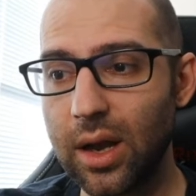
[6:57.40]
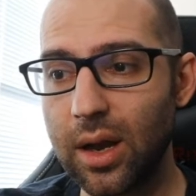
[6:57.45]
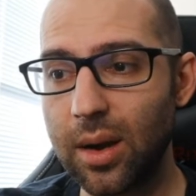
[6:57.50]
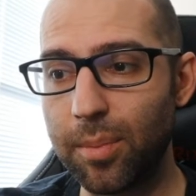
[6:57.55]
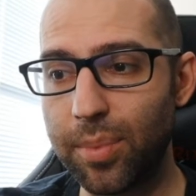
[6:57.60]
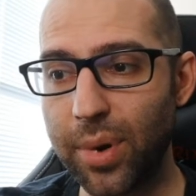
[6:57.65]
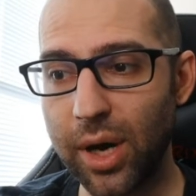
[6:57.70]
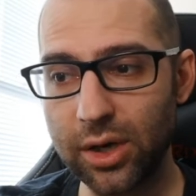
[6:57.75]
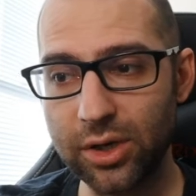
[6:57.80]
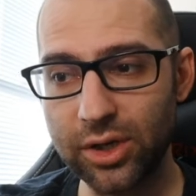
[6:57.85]

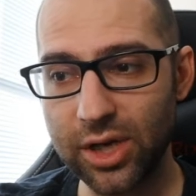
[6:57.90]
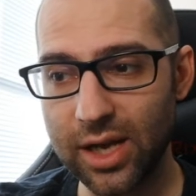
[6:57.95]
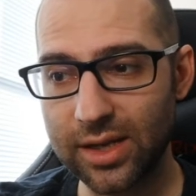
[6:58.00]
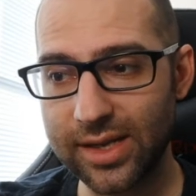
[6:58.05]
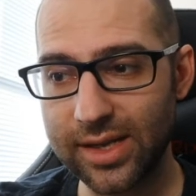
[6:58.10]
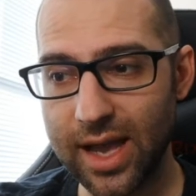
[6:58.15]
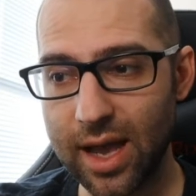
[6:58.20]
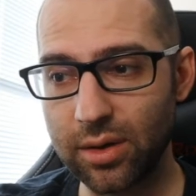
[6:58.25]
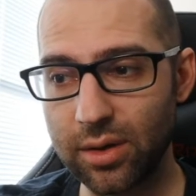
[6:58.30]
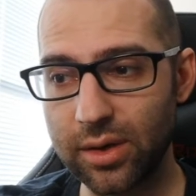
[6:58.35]

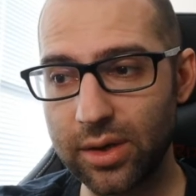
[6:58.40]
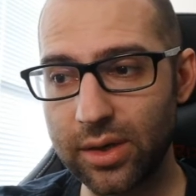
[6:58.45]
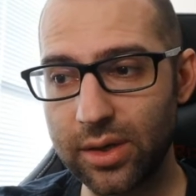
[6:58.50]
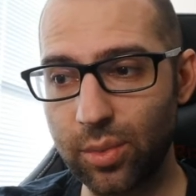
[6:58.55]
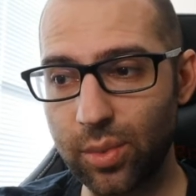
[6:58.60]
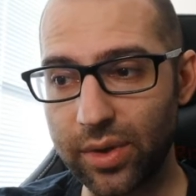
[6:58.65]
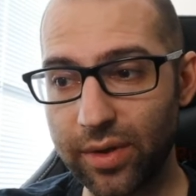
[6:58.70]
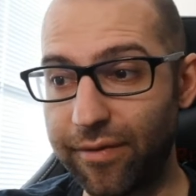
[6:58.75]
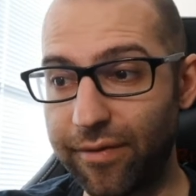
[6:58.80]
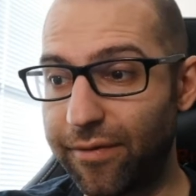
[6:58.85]
Buckshot's countered
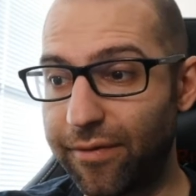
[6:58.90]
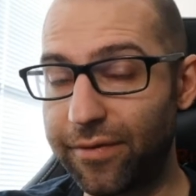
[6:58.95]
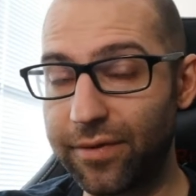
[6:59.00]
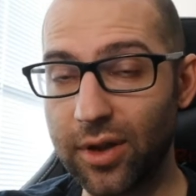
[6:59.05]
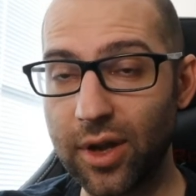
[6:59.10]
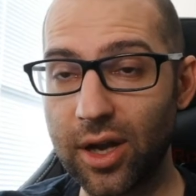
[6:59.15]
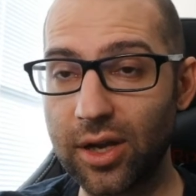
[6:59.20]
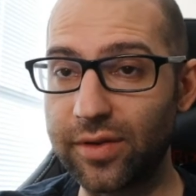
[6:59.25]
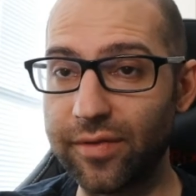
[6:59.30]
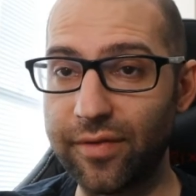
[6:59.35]
with a
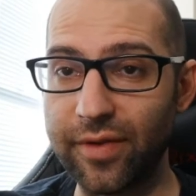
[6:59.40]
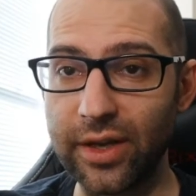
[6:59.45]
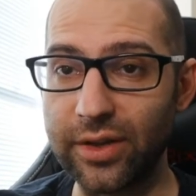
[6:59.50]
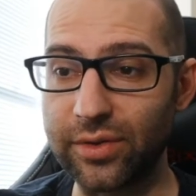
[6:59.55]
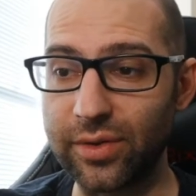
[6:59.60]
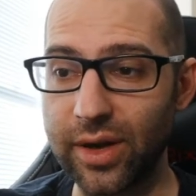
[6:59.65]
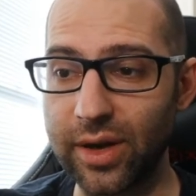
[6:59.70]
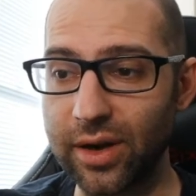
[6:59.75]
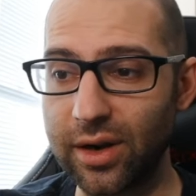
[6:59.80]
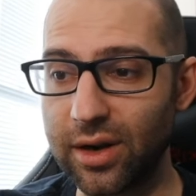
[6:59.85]
flush
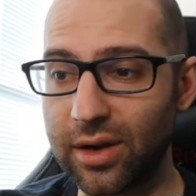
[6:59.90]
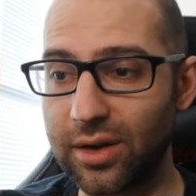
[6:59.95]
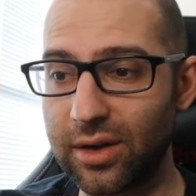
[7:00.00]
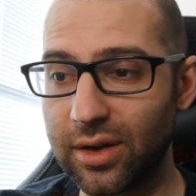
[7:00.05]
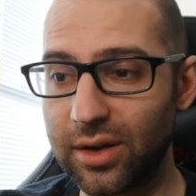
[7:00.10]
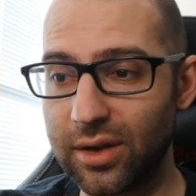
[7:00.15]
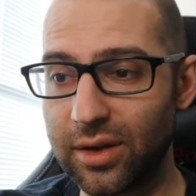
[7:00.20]
V-trigger.